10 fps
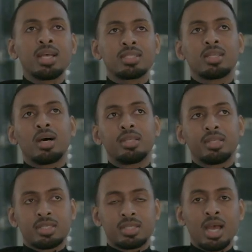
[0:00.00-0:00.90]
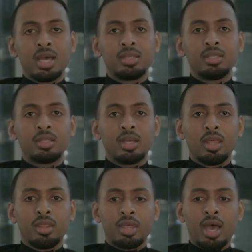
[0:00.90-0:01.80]
has to understand
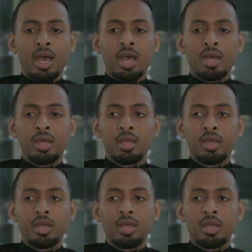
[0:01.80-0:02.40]
that,